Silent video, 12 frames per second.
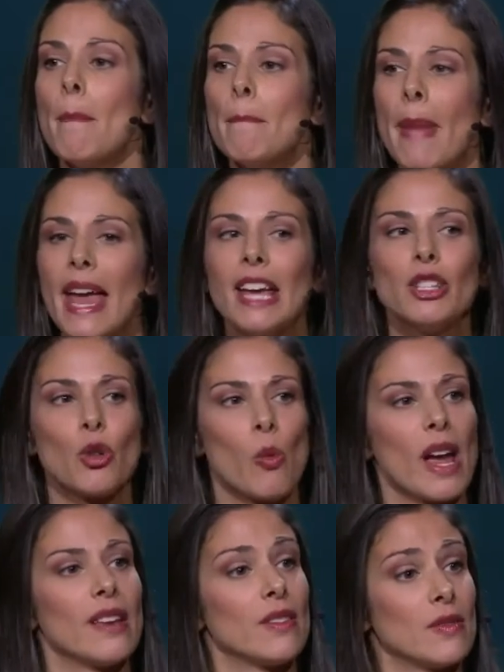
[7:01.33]
major
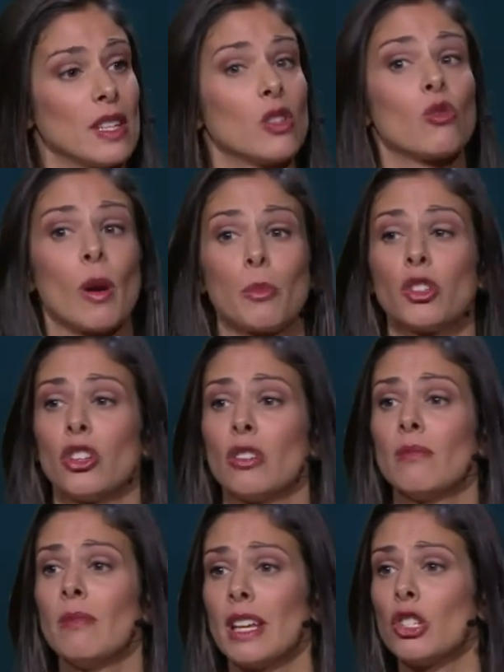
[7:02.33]
ways of
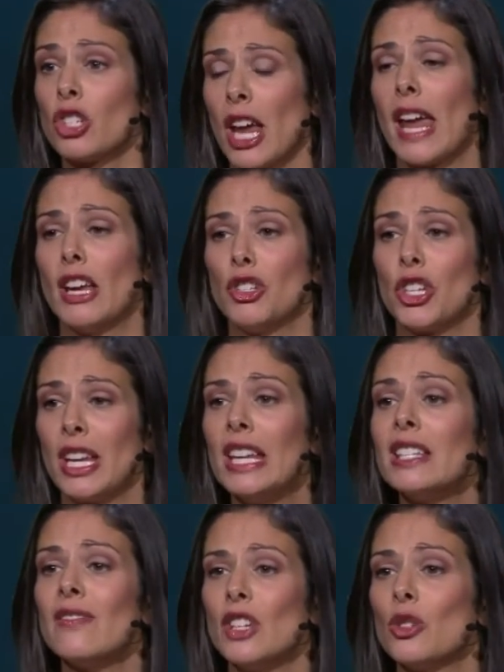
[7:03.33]
disruption and change in
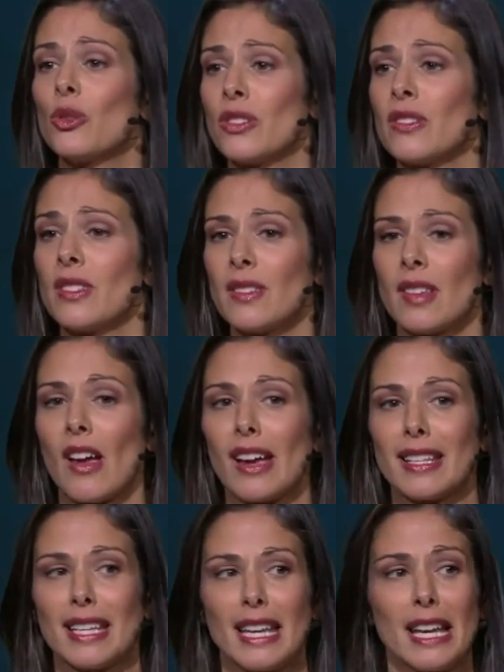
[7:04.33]
individuals and
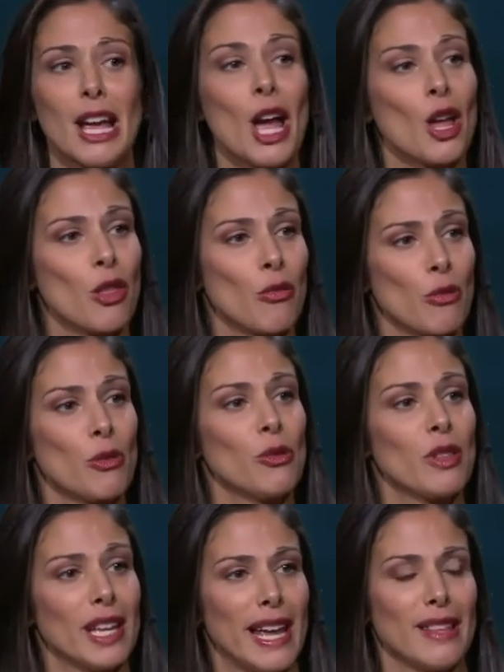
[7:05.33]
society through
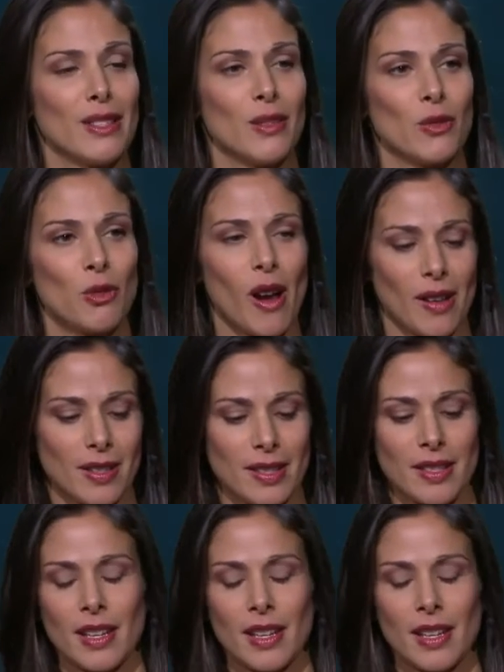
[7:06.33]
the lens of trust.